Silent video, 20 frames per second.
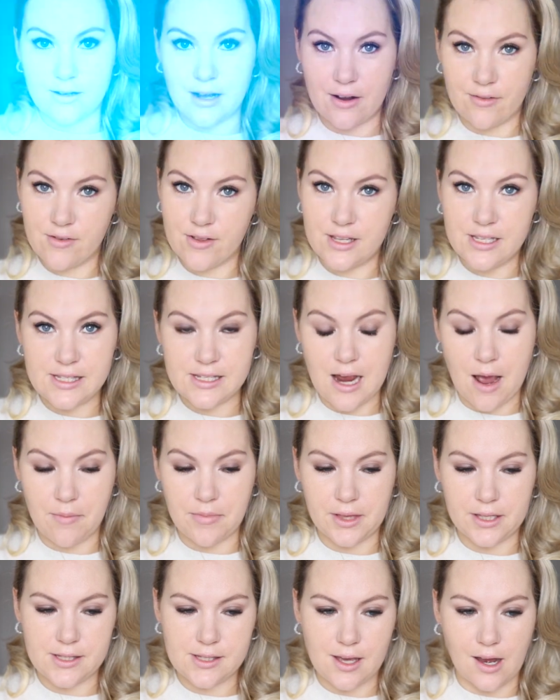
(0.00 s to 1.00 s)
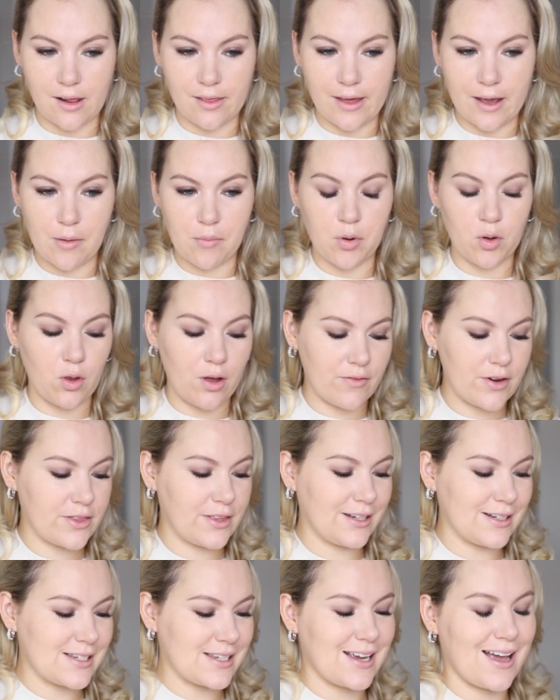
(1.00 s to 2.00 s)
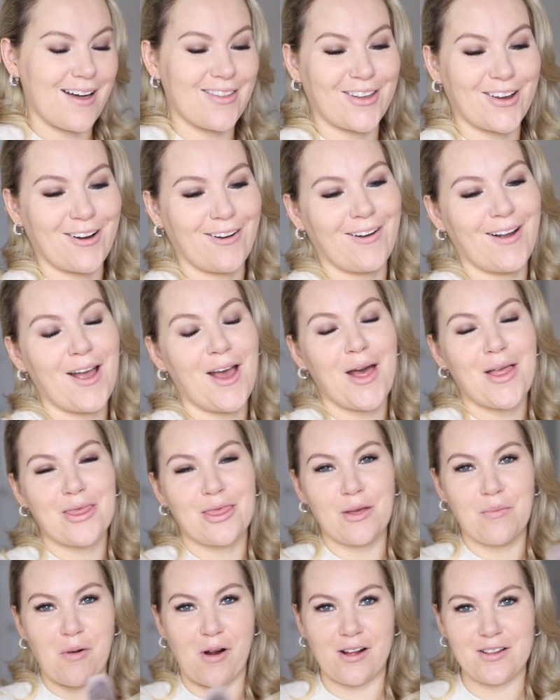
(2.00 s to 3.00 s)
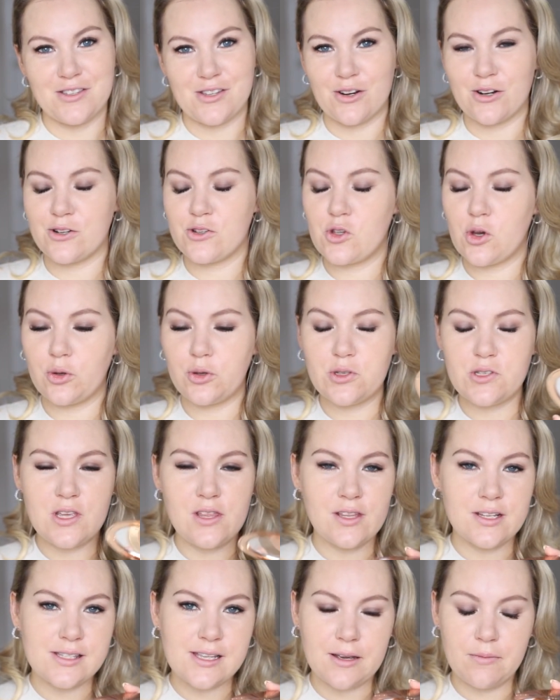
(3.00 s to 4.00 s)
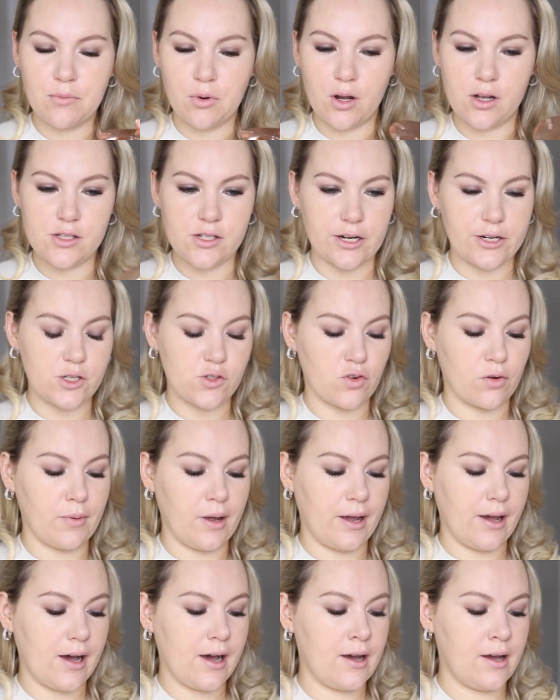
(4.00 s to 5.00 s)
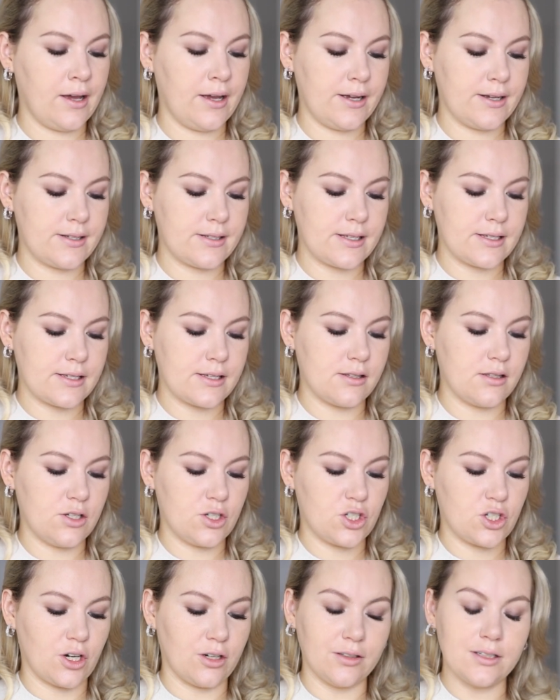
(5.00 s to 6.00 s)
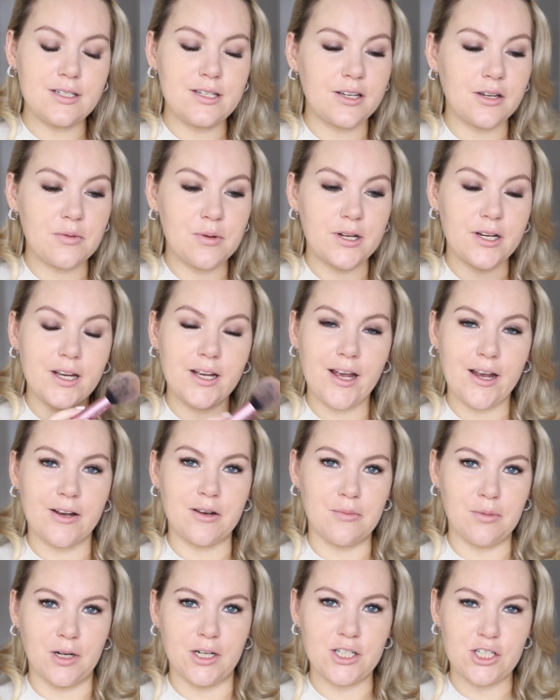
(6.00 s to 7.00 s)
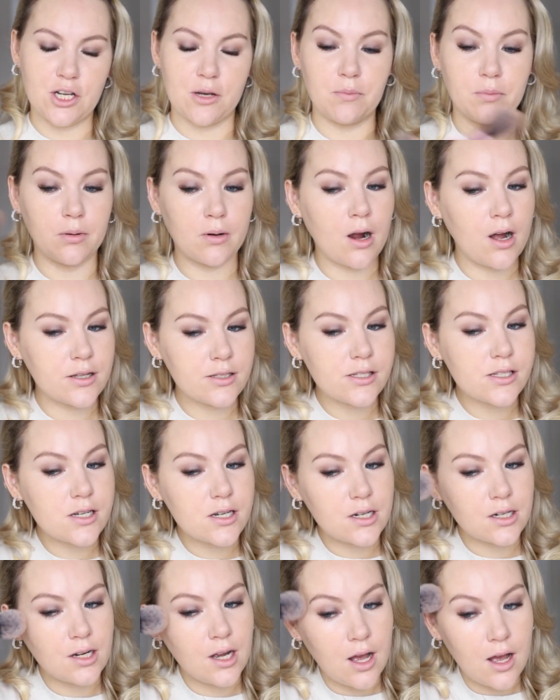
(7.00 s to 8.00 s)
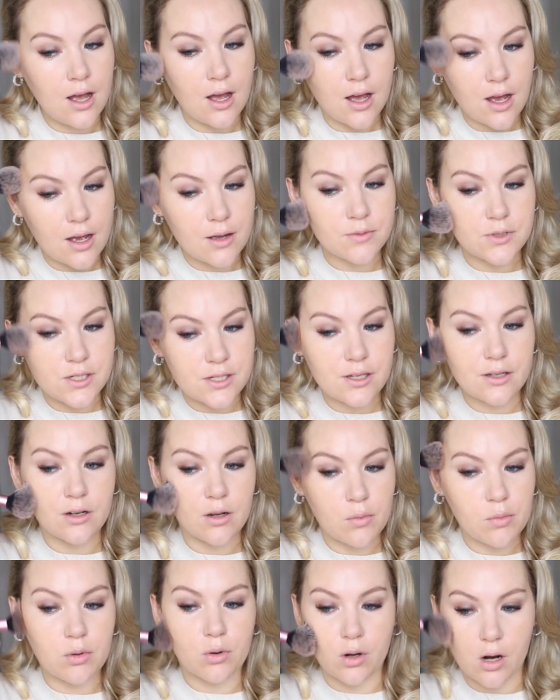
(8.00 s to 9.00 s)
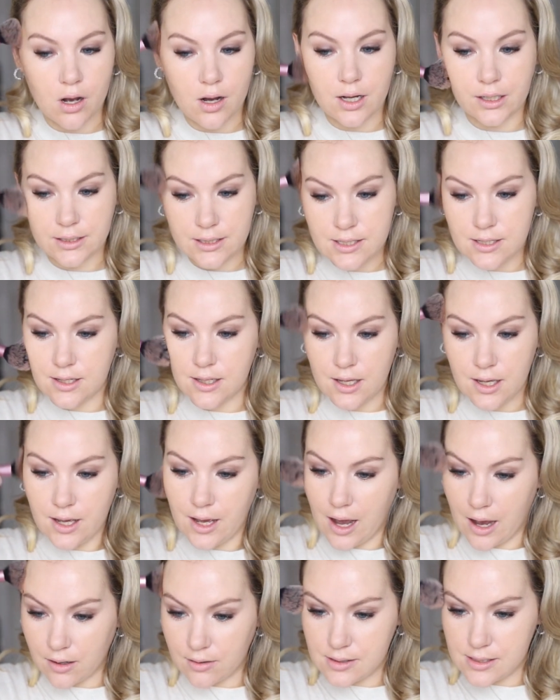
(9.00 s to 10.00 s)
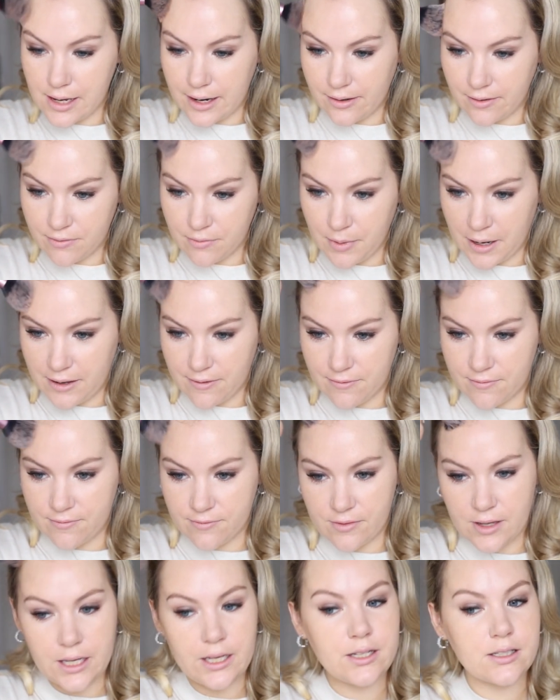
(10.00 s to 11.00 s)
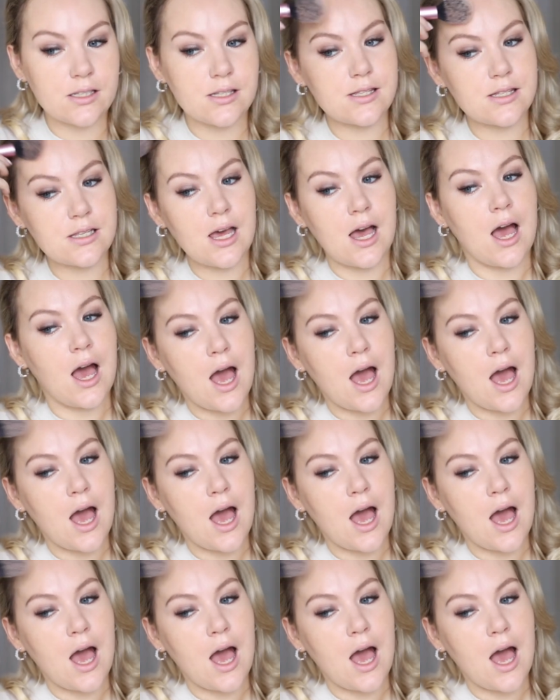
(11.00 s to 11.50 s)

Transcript: now for the step that's gonna like pull everything together, the bronzer. So using the same bronzer I use for my eyes, this is the Charlotte Tilbury Airbrush Bronzer. I'm just gonna bronze the outside of my face.